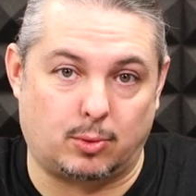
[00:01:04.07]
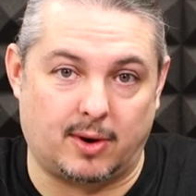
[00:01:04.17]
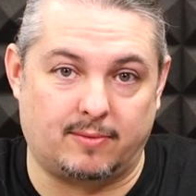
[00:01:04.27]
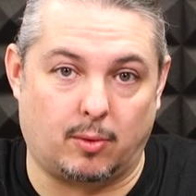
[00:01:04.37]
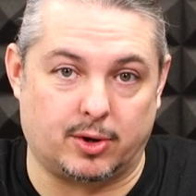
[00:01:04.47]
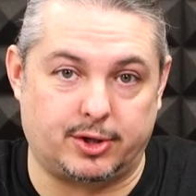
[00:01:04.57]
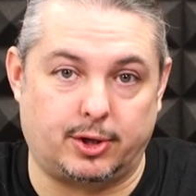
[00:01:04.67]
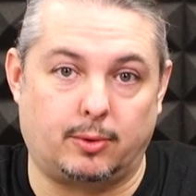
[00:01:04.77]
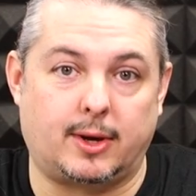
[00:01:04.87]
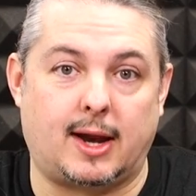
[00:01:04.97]
twenty-fours, you
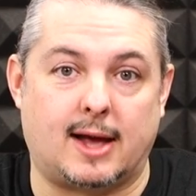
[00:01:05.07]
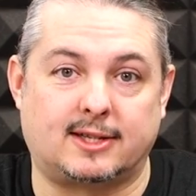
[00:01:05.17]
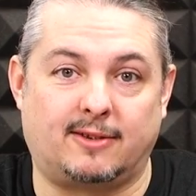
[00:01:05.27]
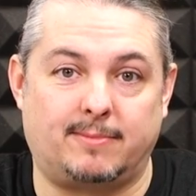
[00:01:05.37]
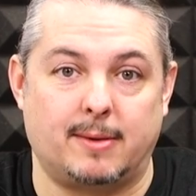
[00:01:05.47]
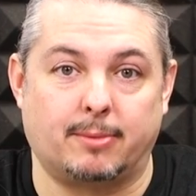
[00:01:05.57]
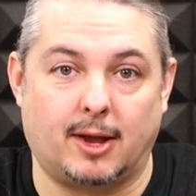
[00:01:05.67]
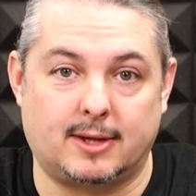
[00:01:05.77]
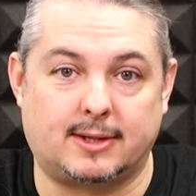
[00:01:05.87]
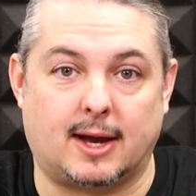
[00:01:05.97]
don't get S F P
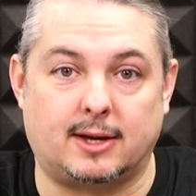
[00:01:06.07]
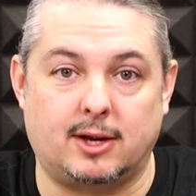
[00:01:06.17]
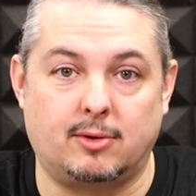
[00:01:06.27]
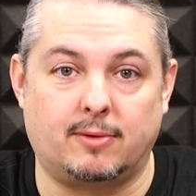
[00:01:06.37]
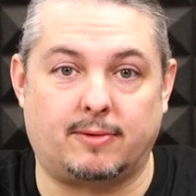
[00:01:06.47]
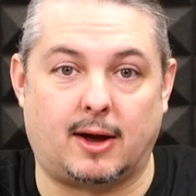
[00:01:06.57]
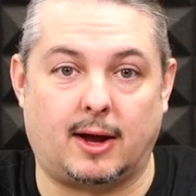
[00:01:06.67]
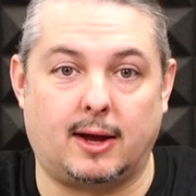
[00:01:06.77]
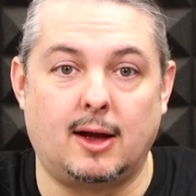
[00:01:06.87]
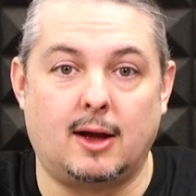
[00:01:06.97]
Plus on the
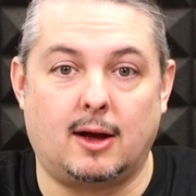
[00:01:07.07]
Unifi